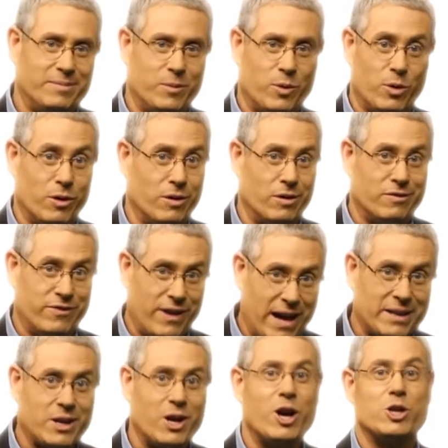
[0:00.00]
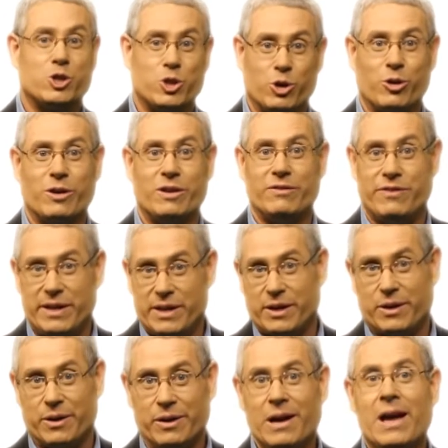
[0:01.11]
or vodka, sugar, and
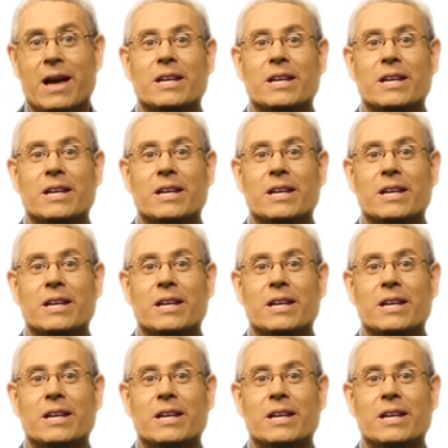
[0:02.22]
vinegar